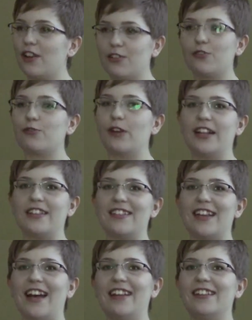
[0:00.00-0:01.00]
and her friends
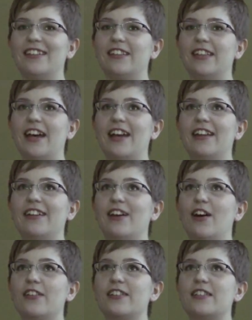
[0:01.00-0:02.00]
and then
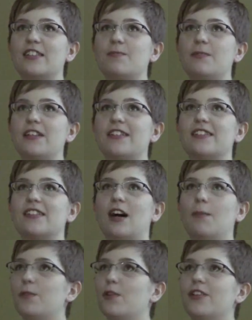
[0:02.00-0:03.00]
Autism Speaks
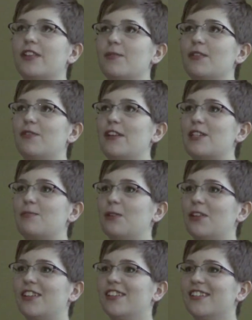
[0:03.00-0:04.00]
uploaded them to Facebook.